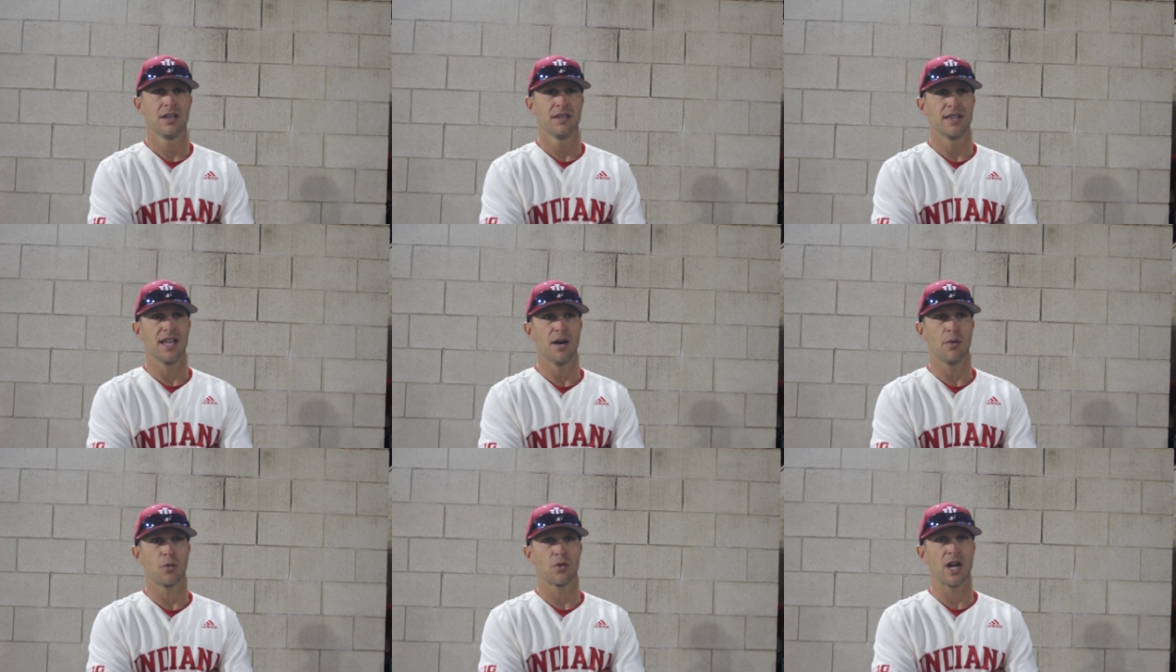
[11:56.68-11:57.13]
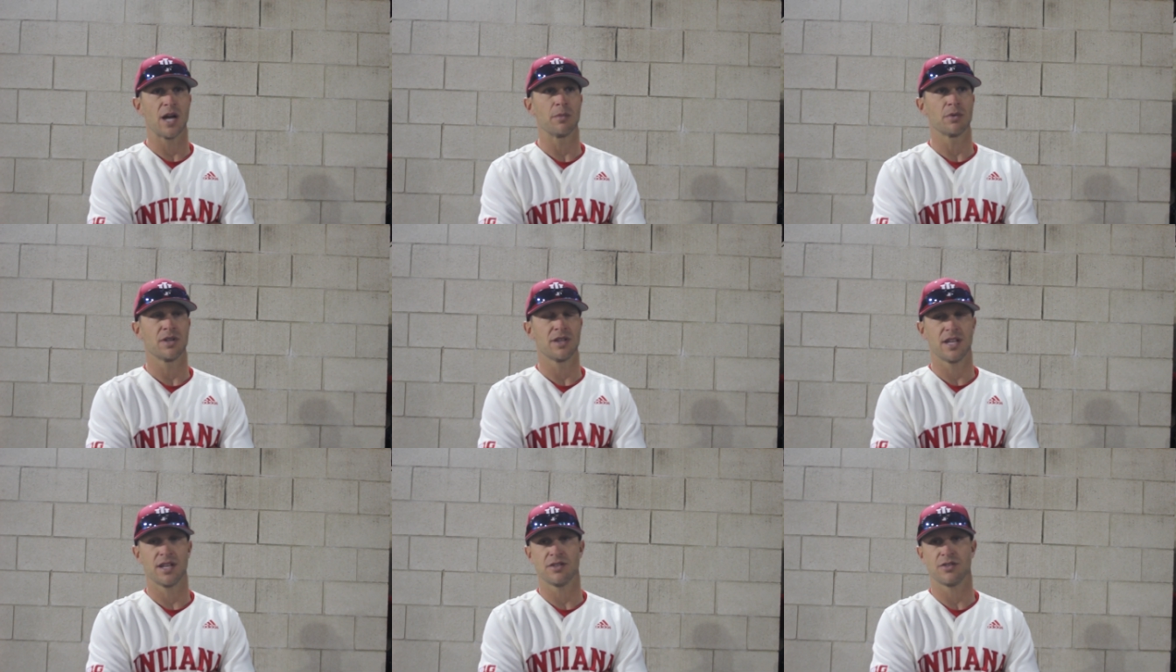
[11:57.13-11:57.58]
that we're
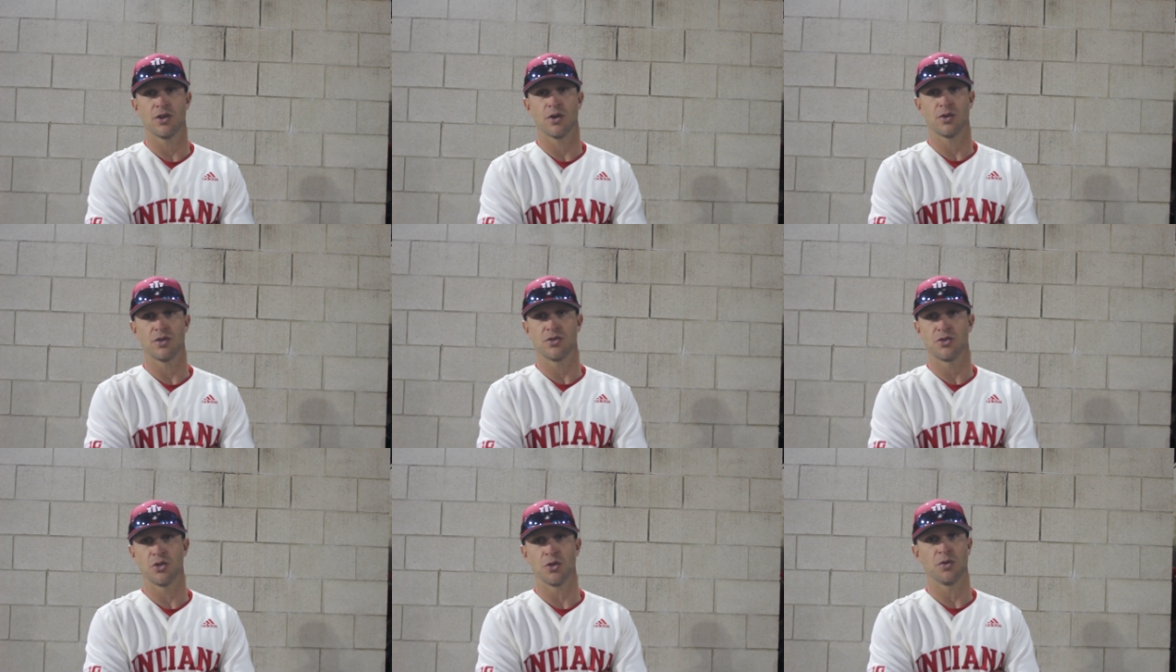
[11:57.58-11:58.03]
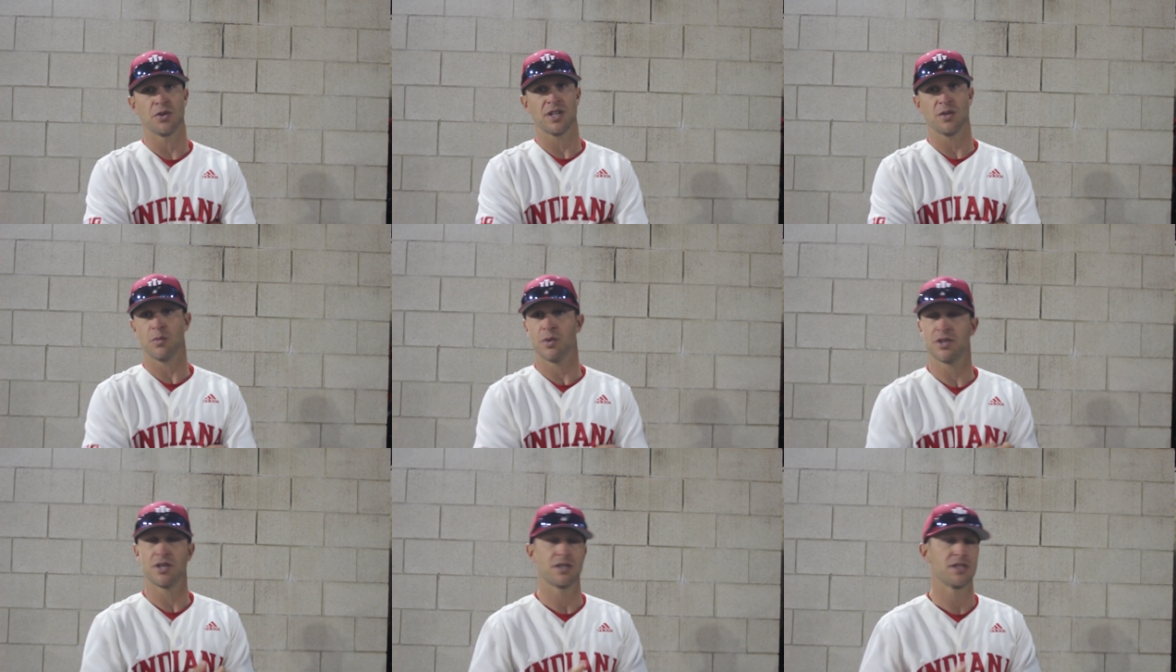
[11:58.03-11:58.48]
able to then go to
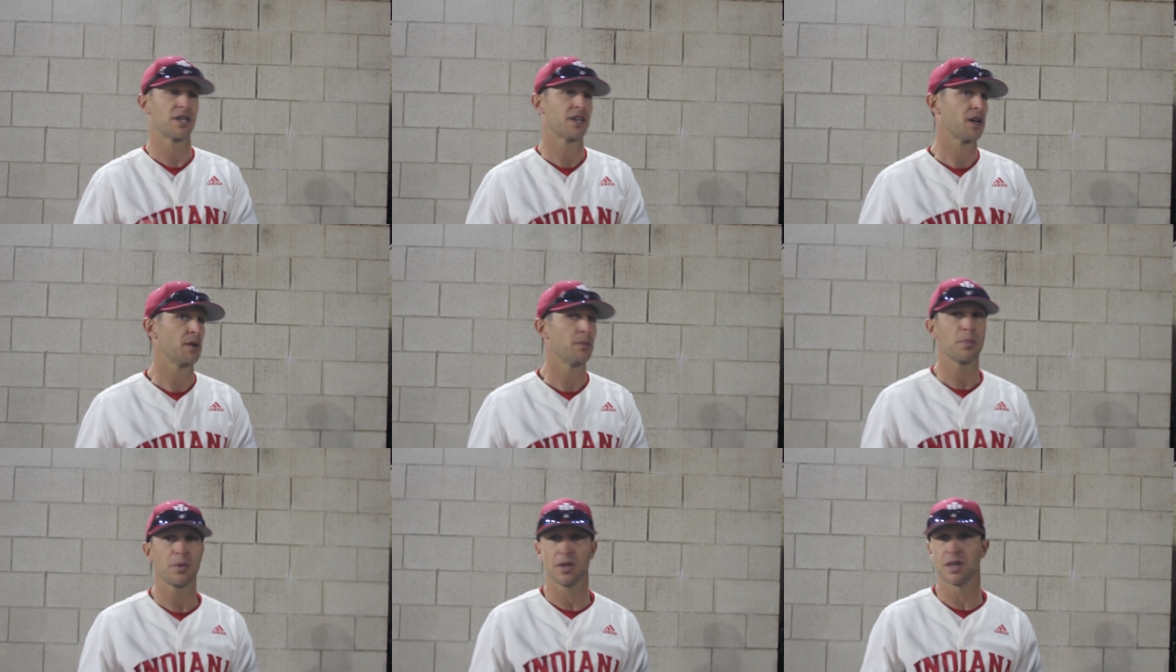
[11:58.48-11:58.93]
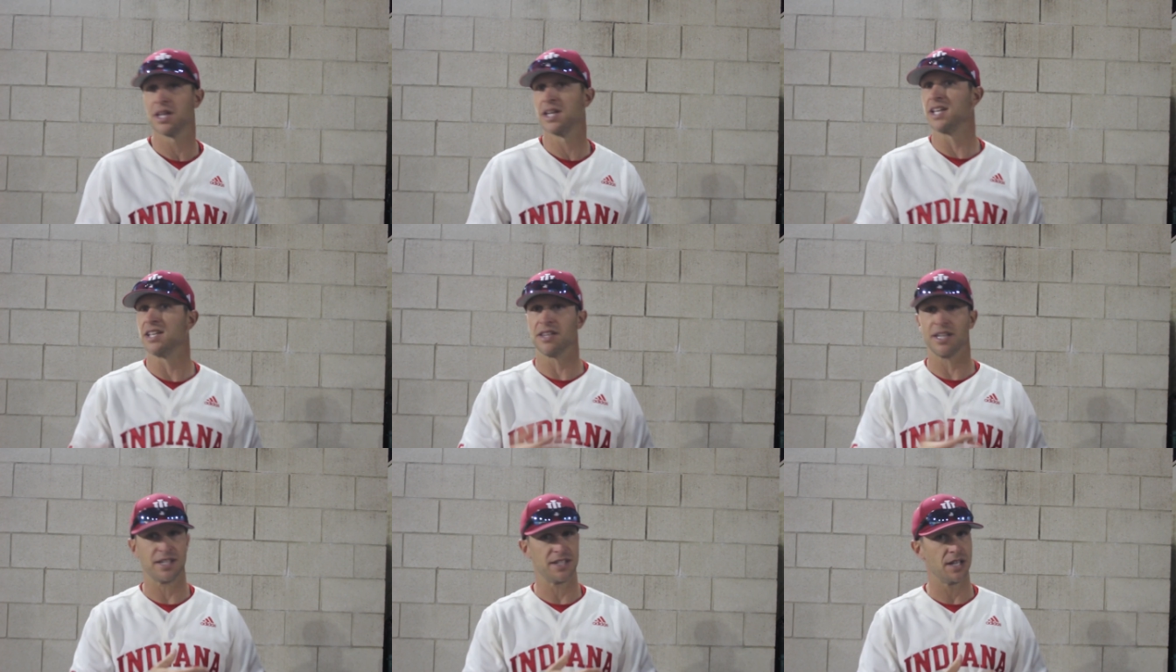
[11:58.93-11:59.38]
Julian, which is a
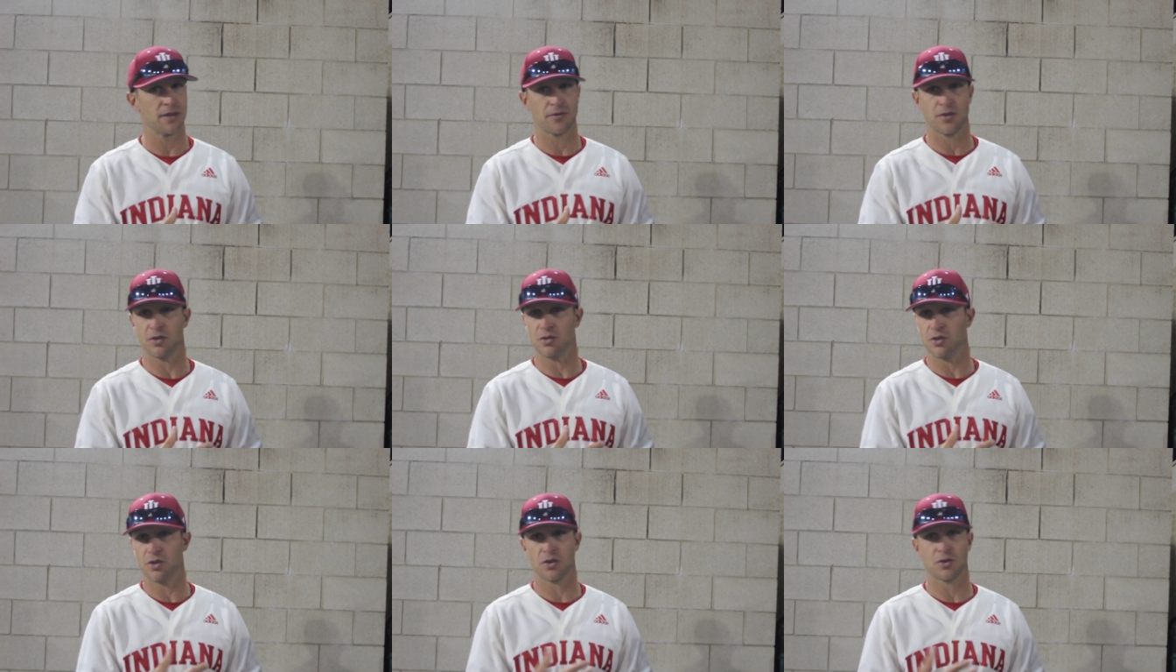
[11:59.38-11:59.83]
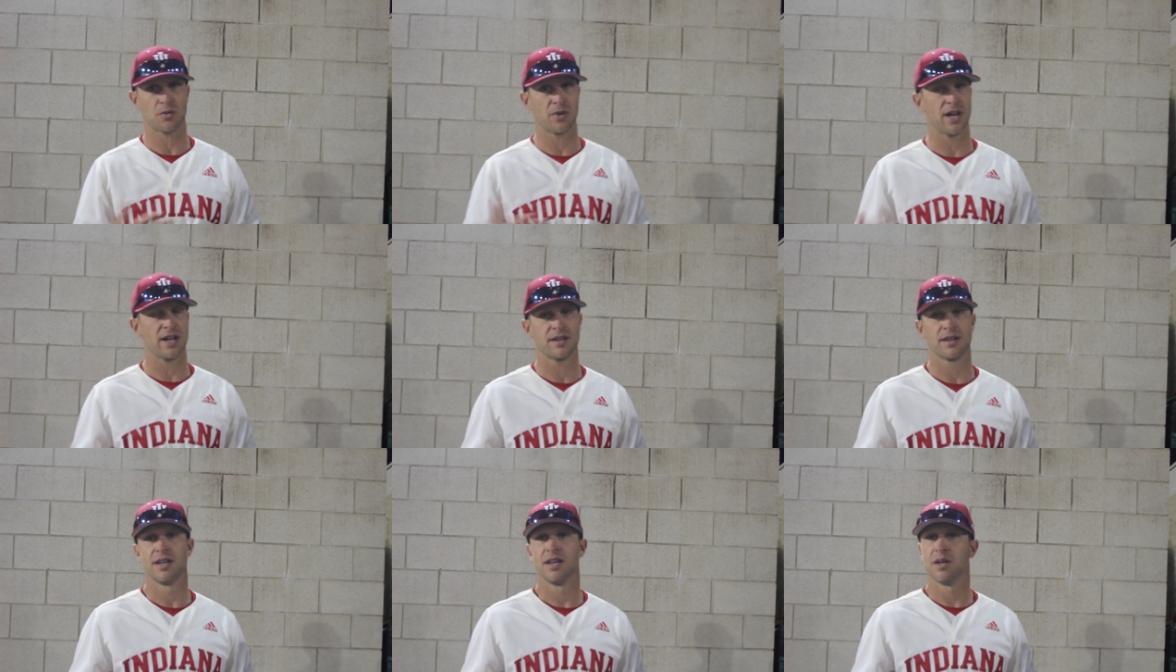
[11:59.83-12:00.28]
completely different look, right?